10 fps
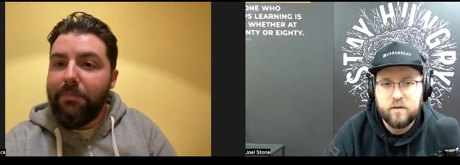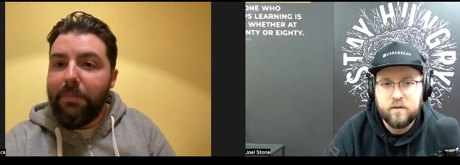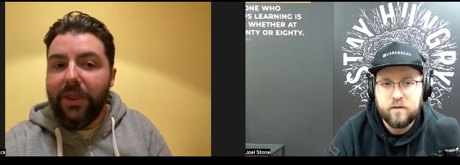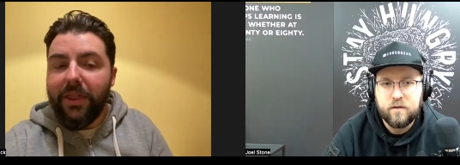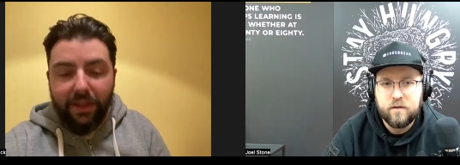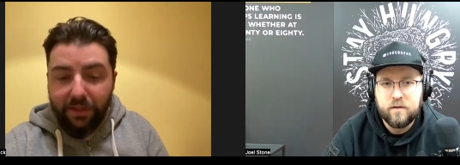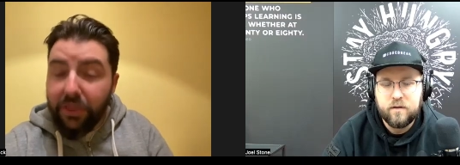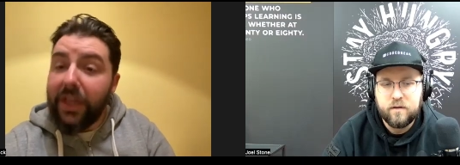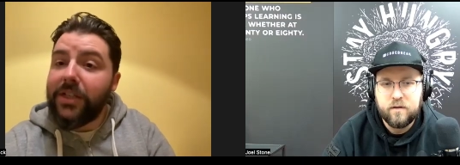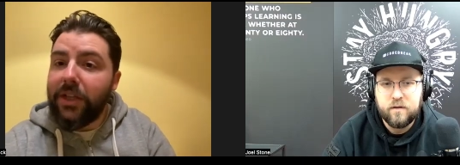Speaker 1: But the, the
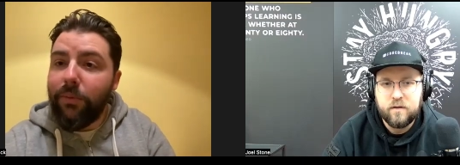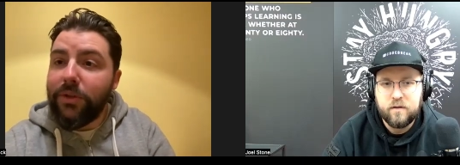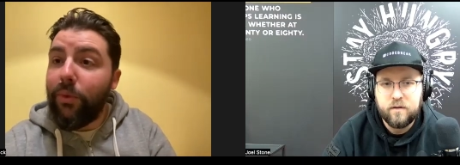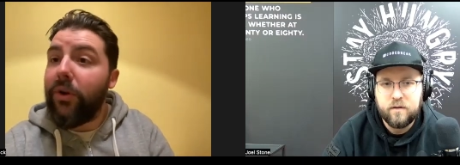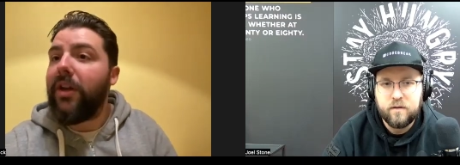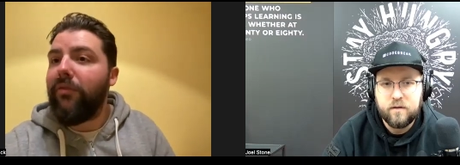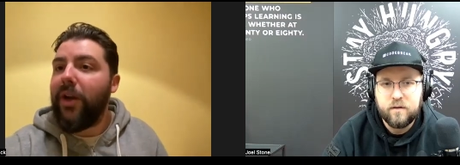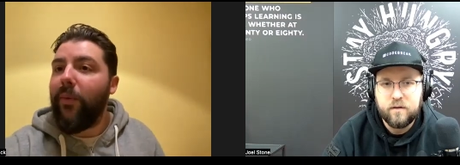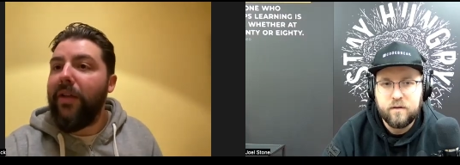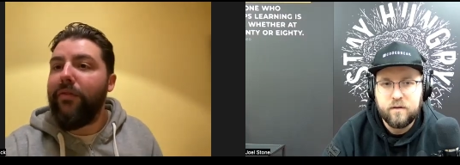things that was working
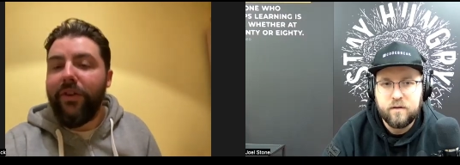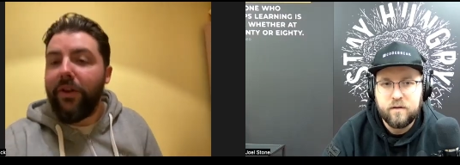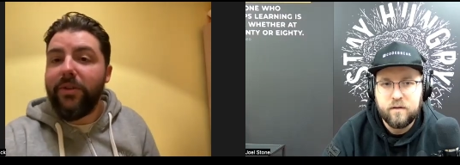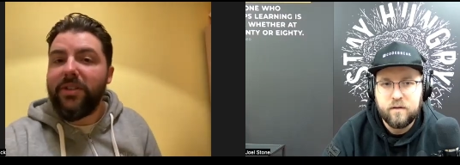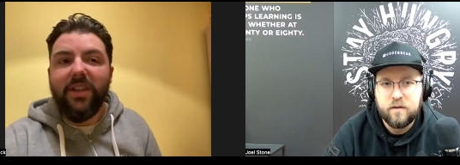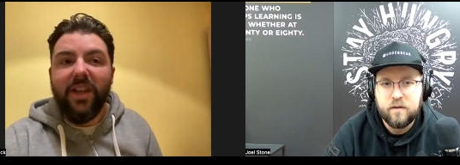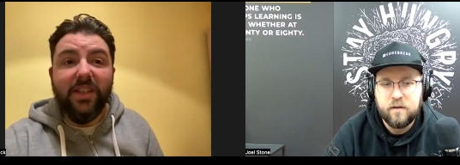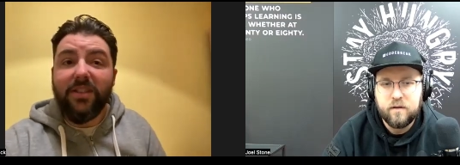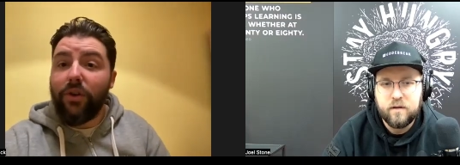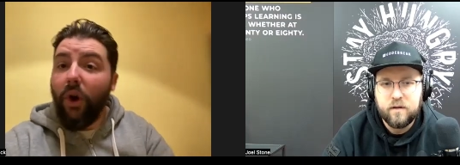really well for you is
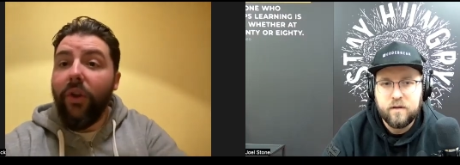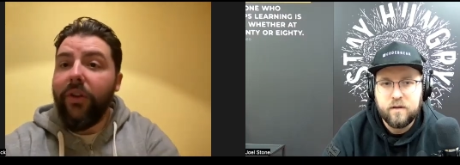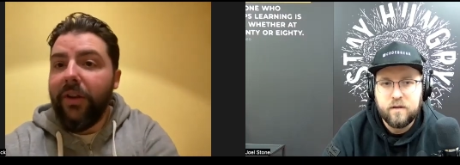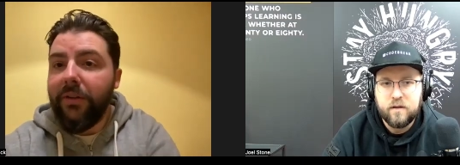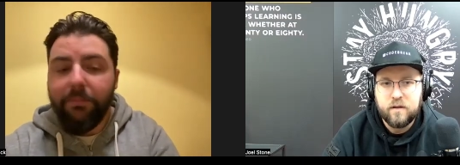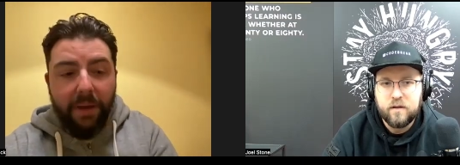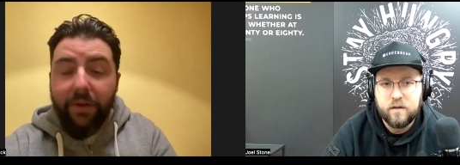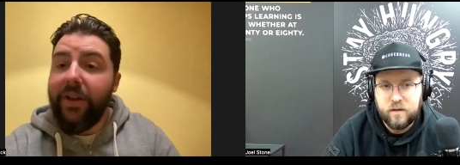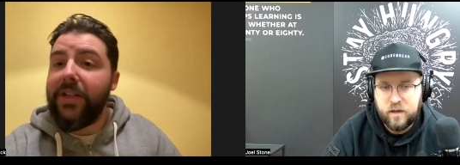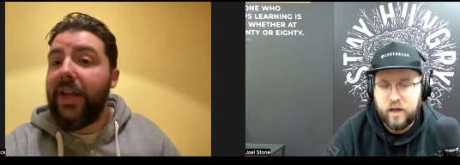is gone and
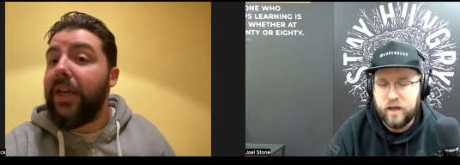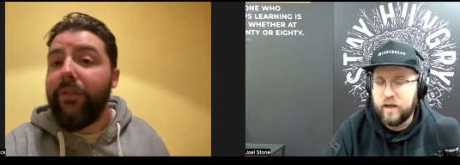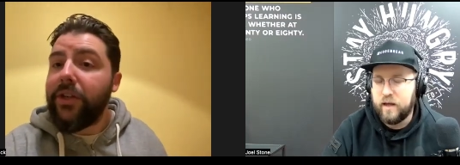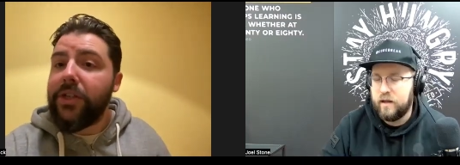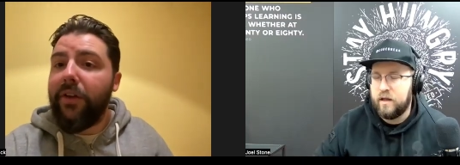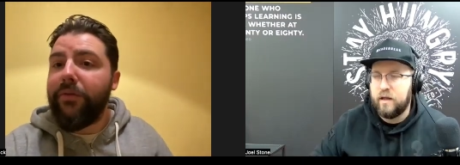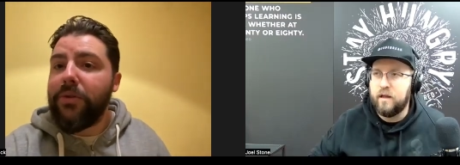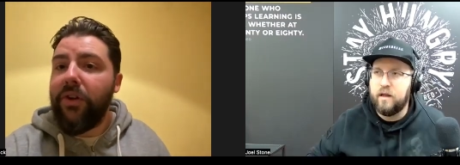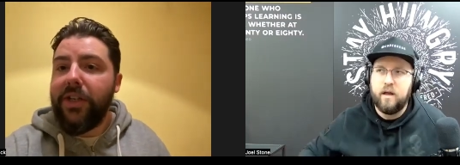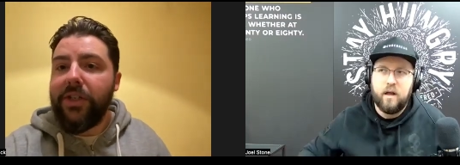buried, yeah. and now you've got to start
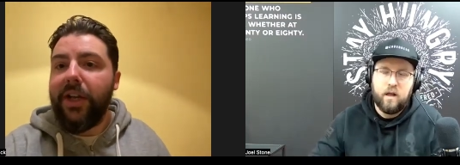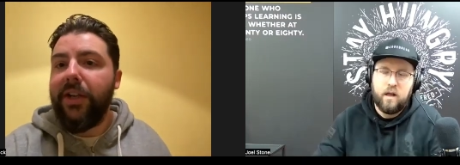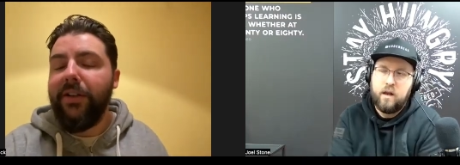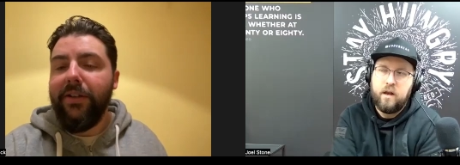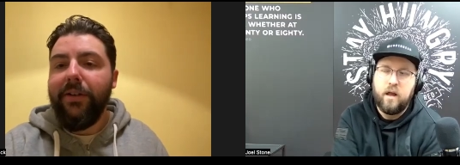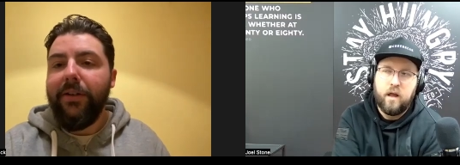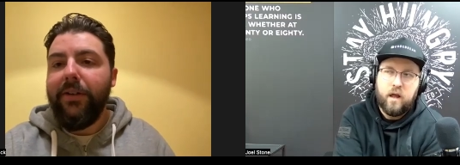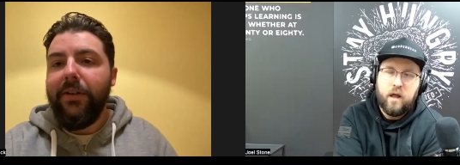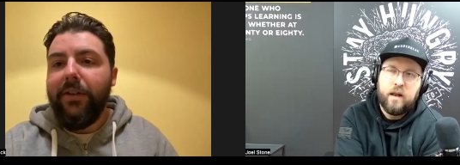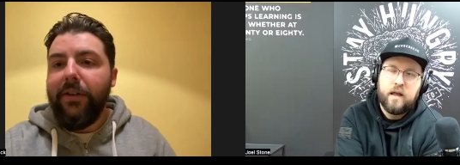from scratch again.
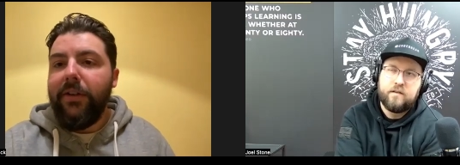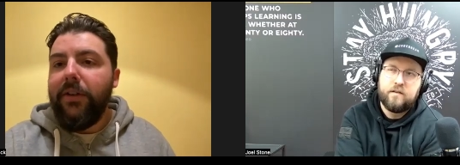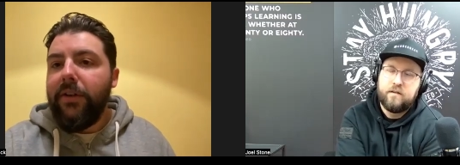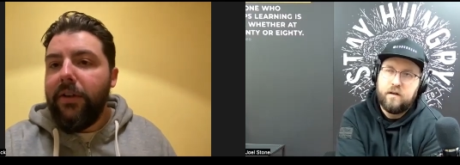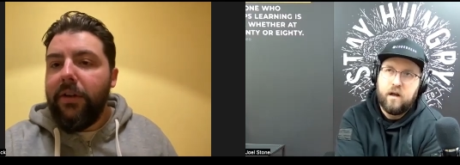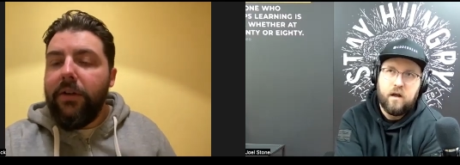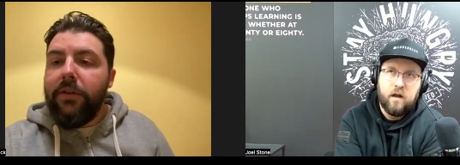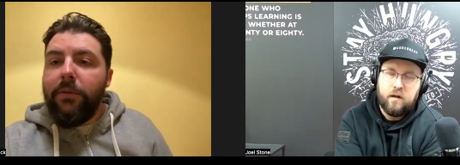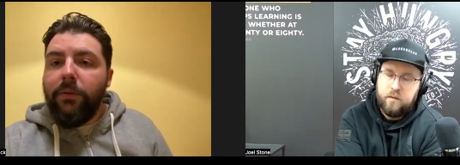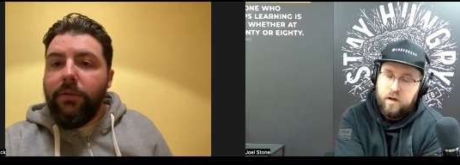
Speaker 2: and that's
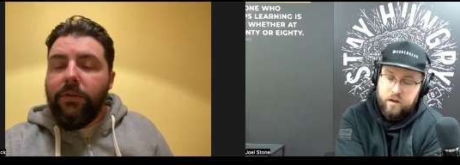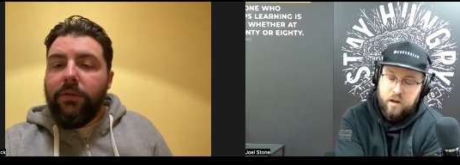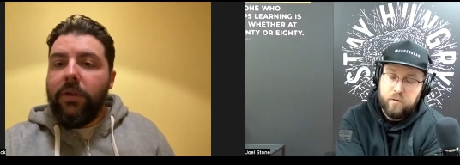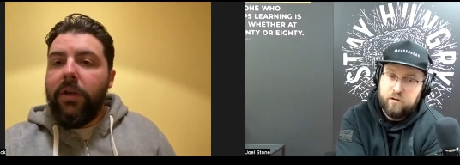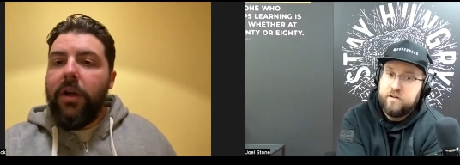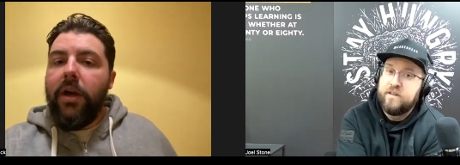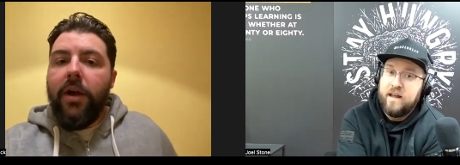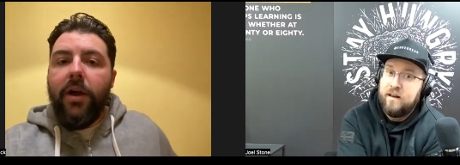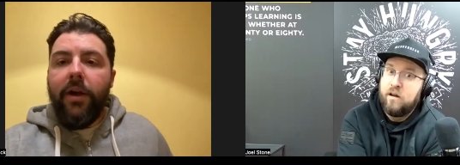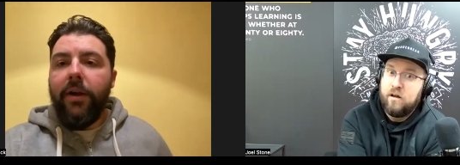I, I come across
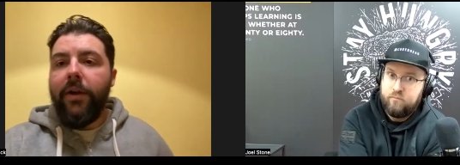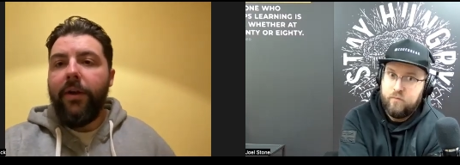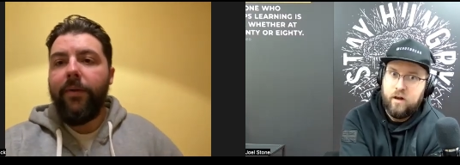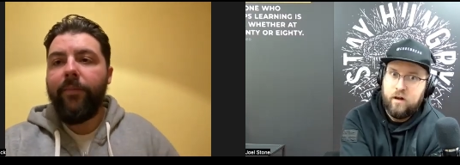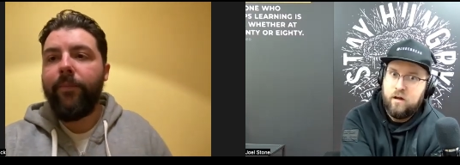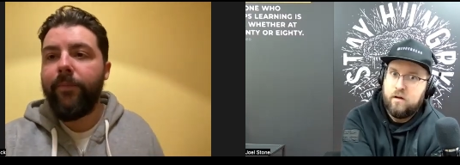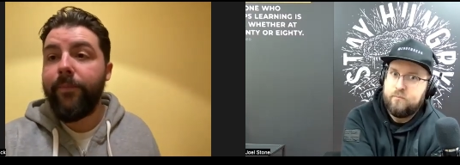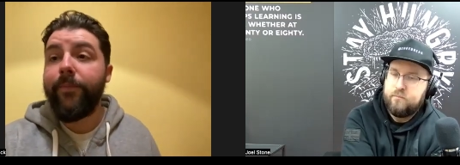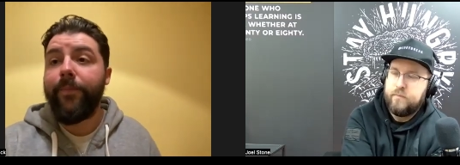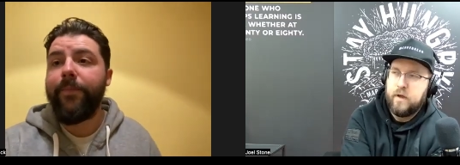that a lot, a lot,
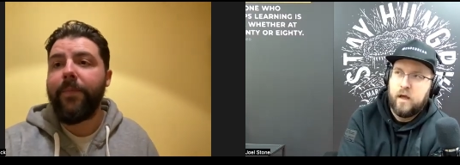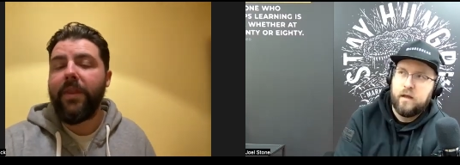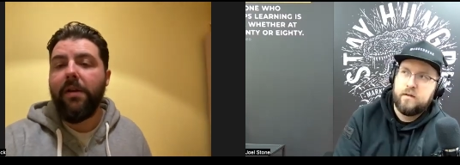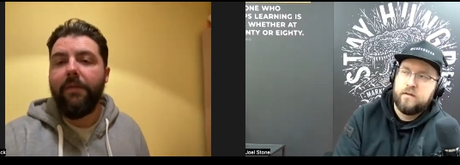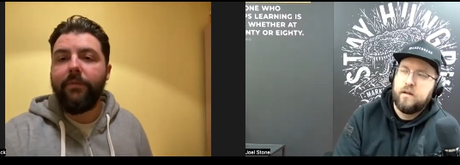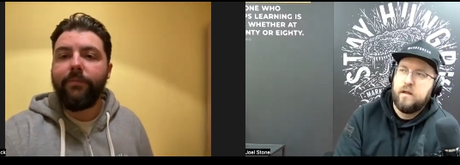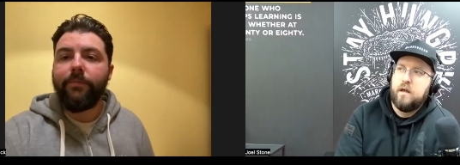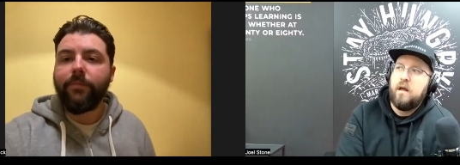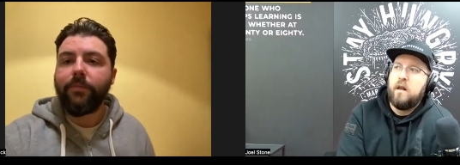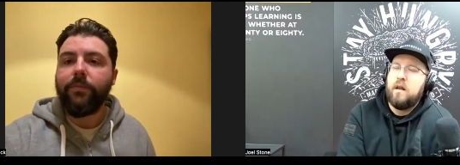and
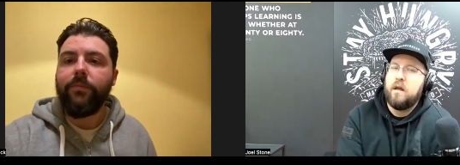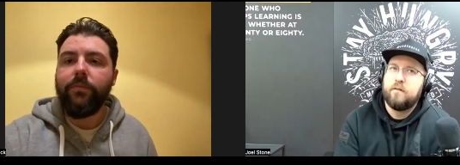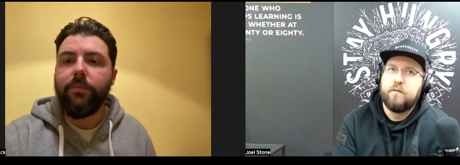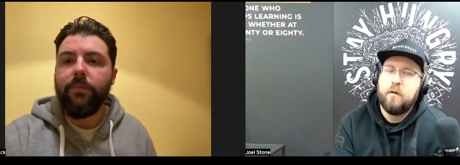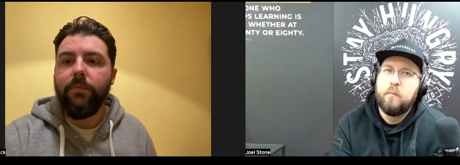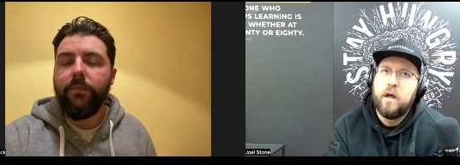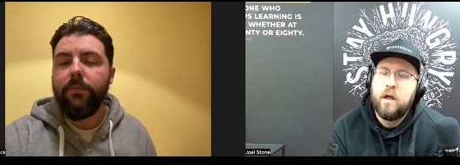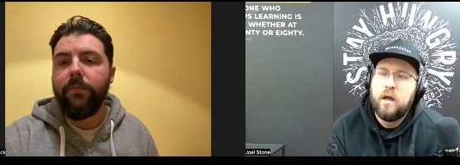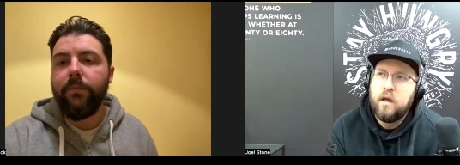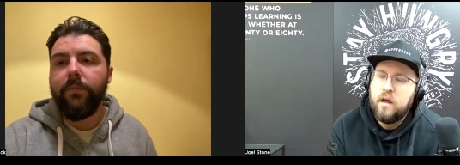like from
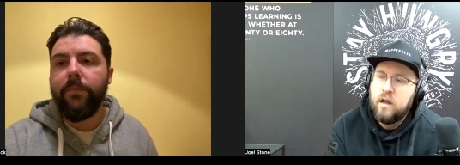a,